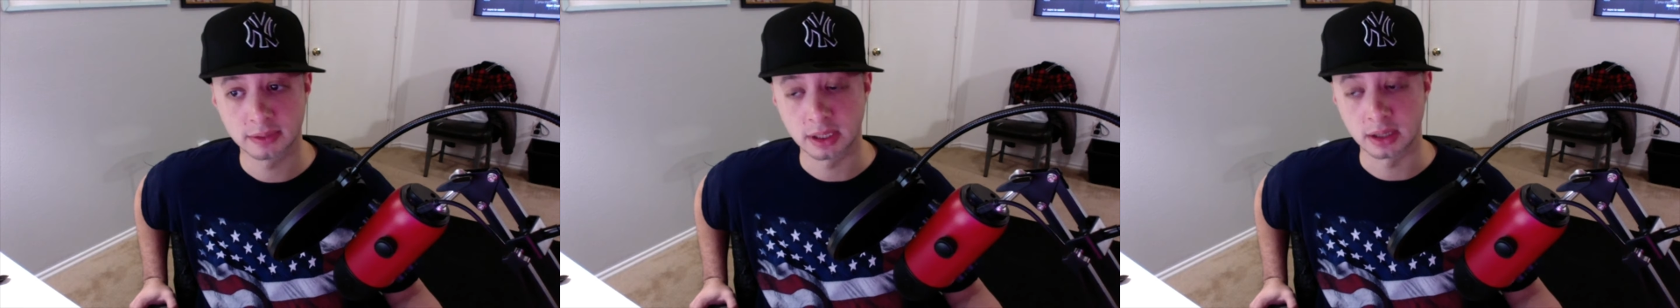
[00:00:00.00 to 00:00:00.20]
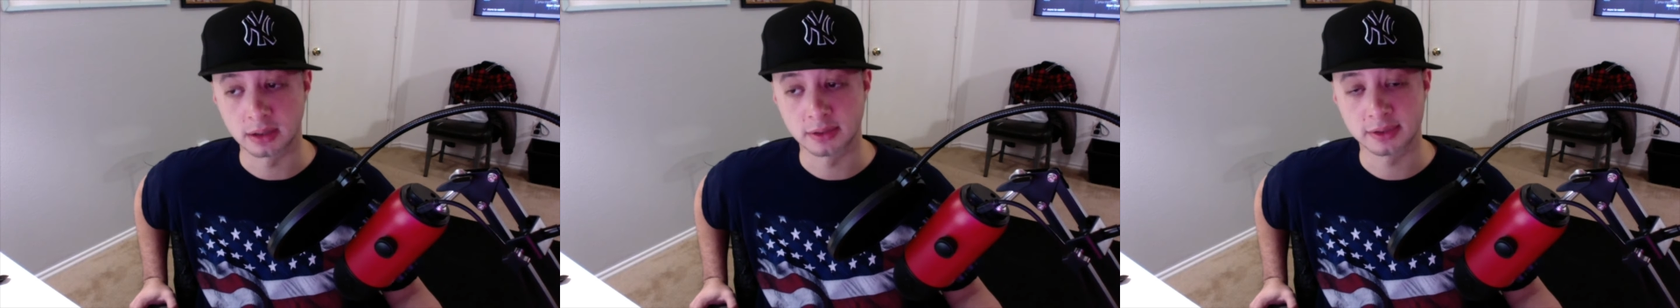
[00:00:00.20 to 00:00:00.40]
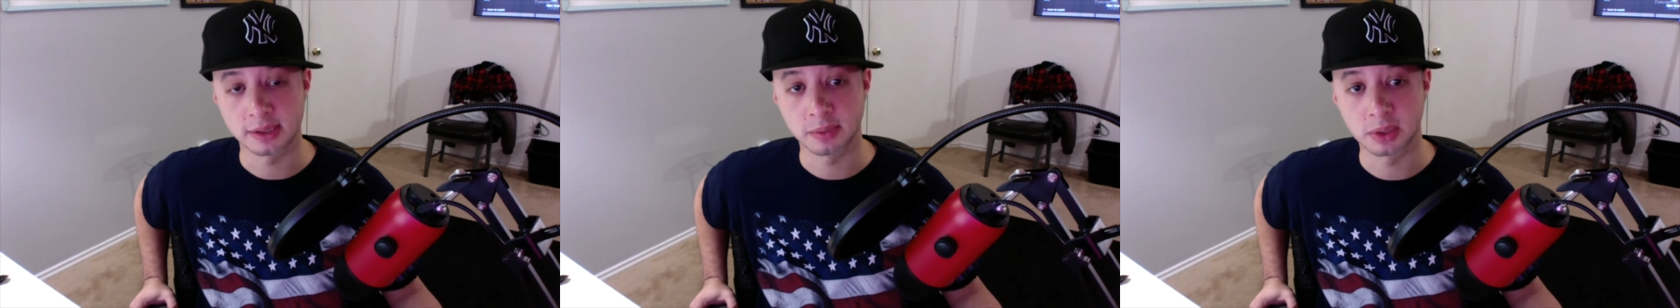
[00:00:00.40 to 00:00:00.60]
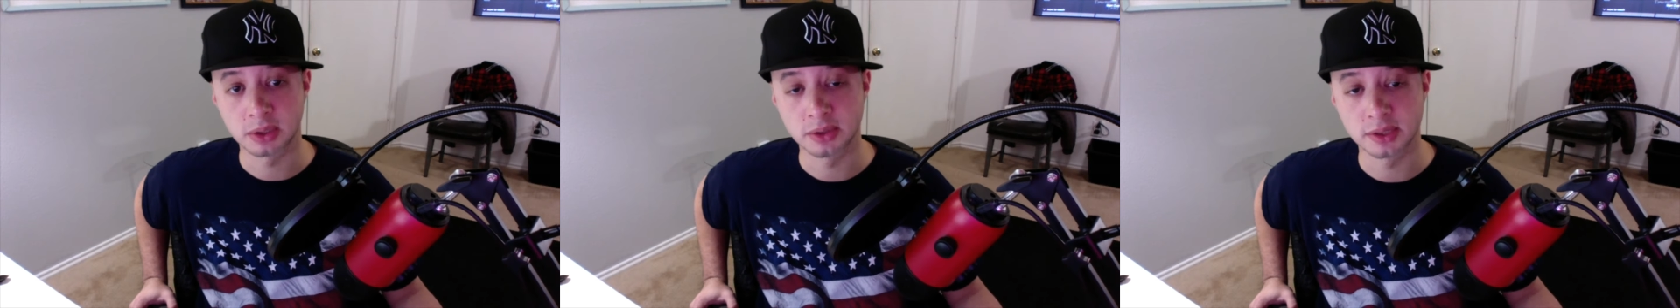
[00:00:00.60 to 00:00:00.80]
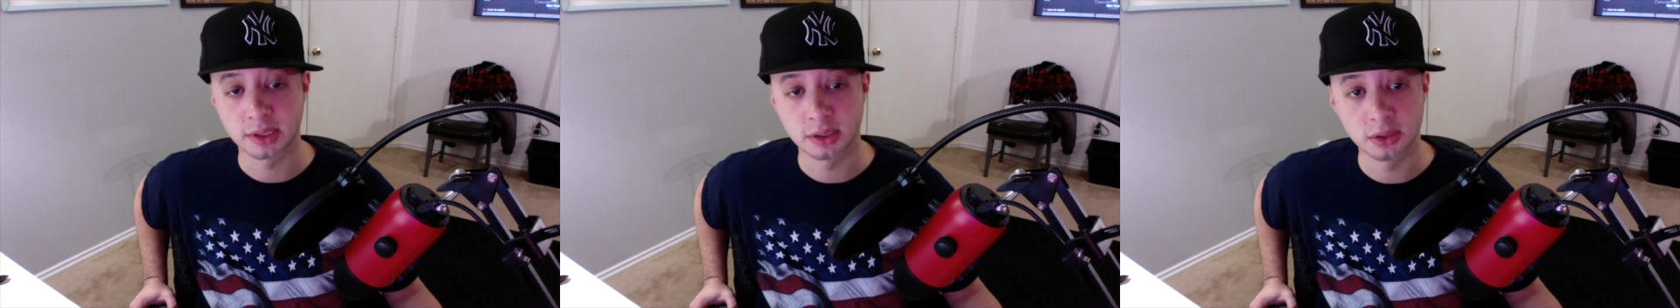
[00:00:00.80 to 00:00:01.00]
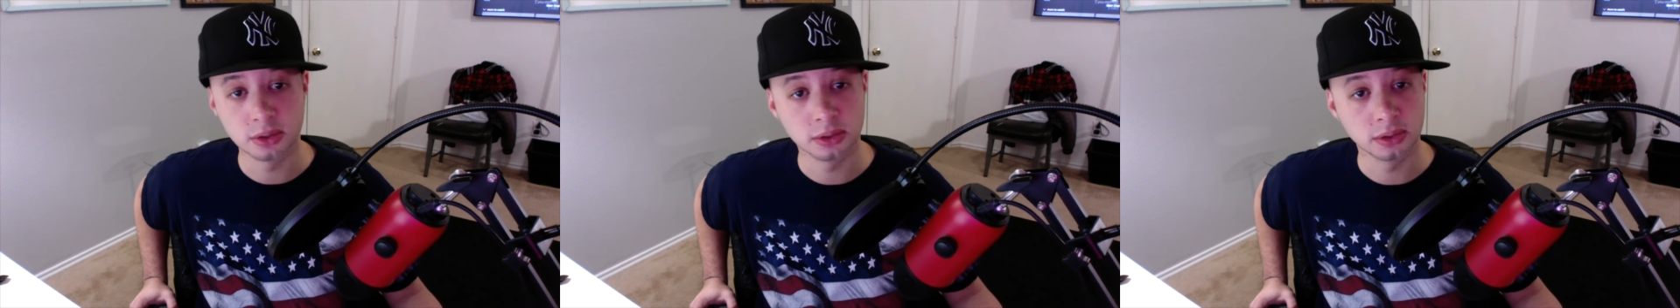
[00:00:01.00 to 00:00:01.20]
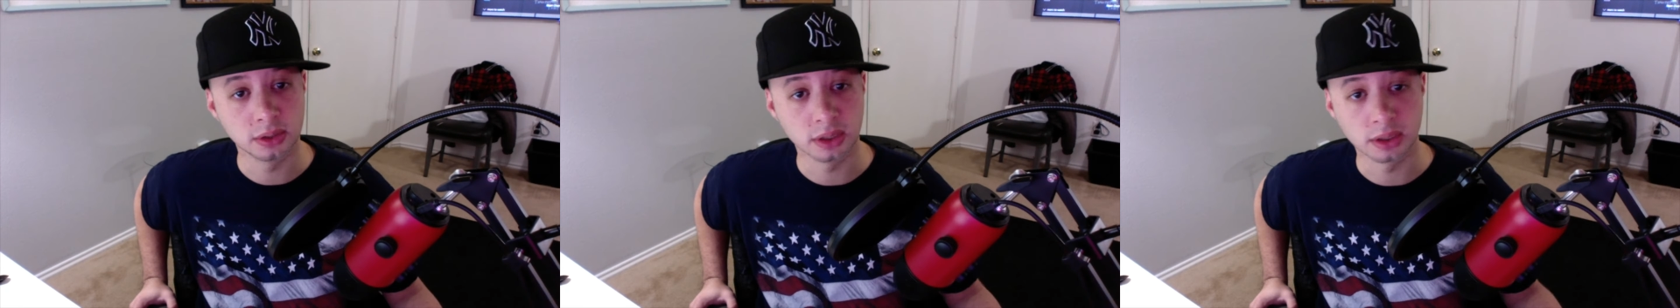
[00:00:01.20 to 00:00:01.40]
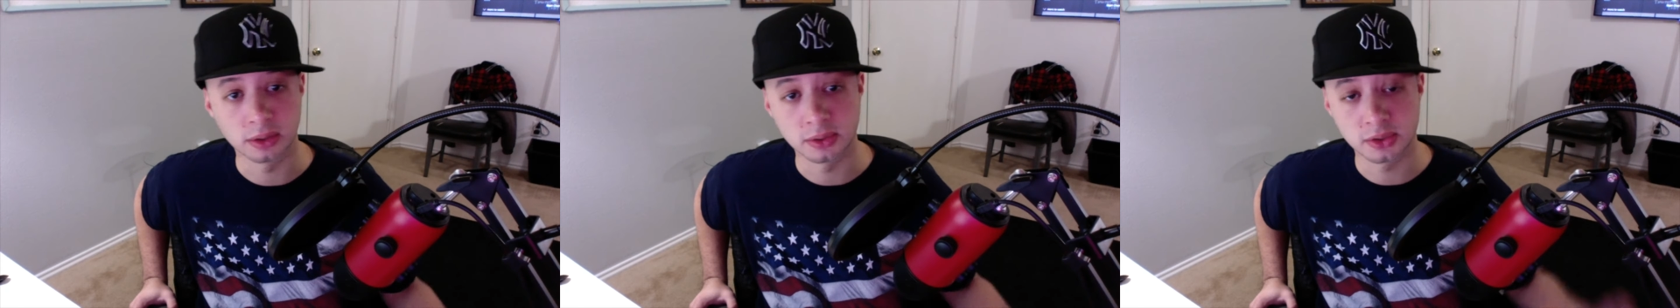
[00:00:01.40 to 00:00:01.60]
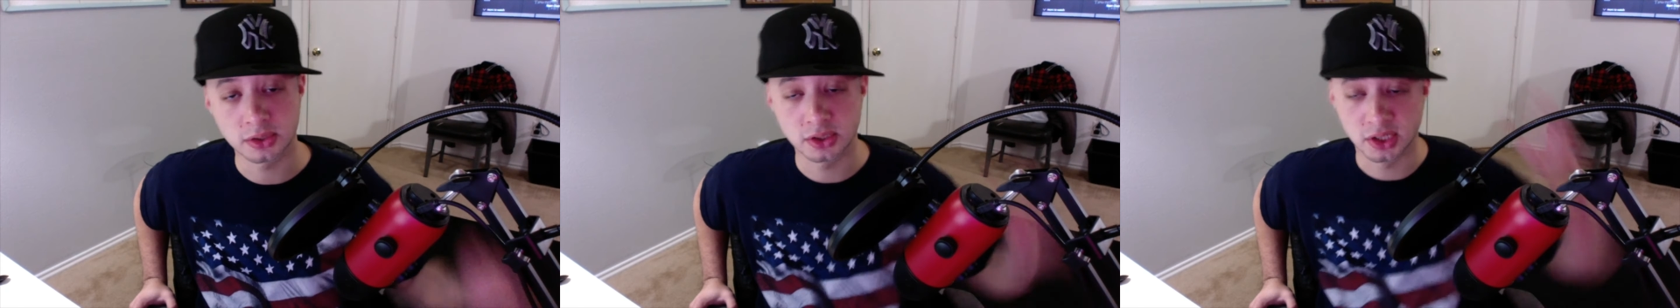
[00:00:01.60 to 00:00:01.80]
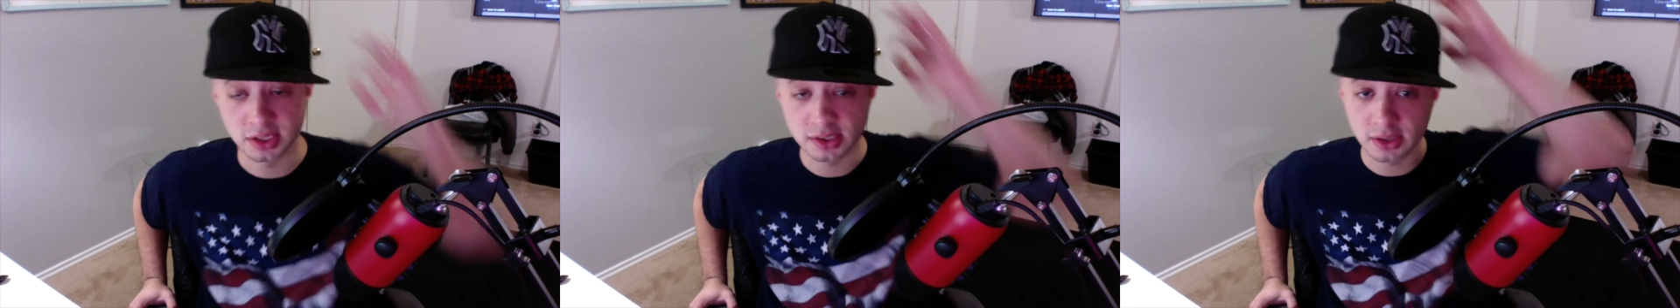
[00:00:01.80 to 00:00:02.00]
someone who's who's
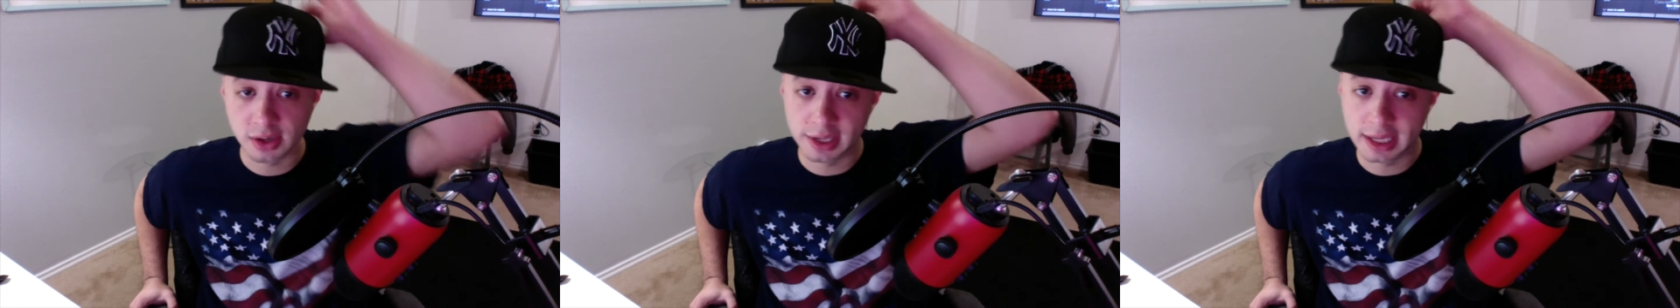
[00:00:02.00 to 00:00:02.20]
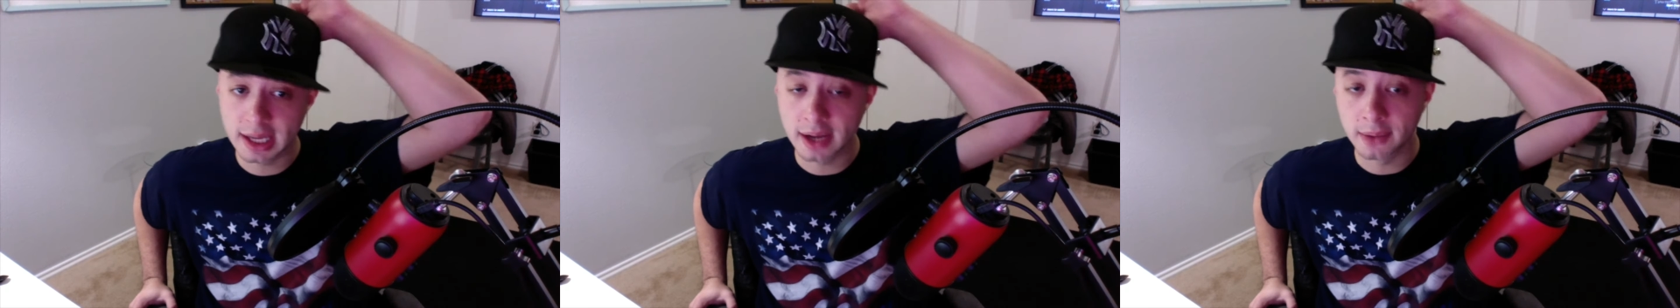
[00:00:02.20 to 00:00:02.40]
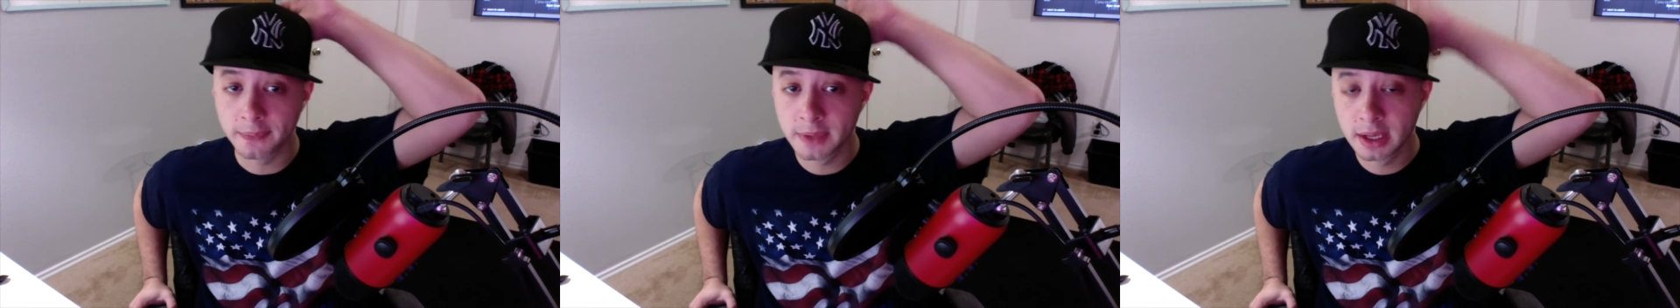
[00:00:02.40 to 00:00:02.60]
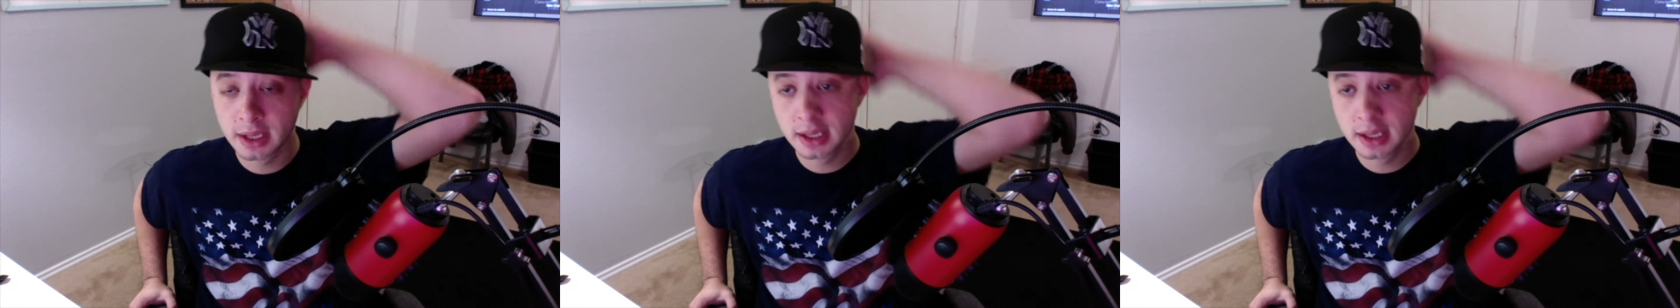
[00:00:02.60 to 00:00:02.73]
just starting out.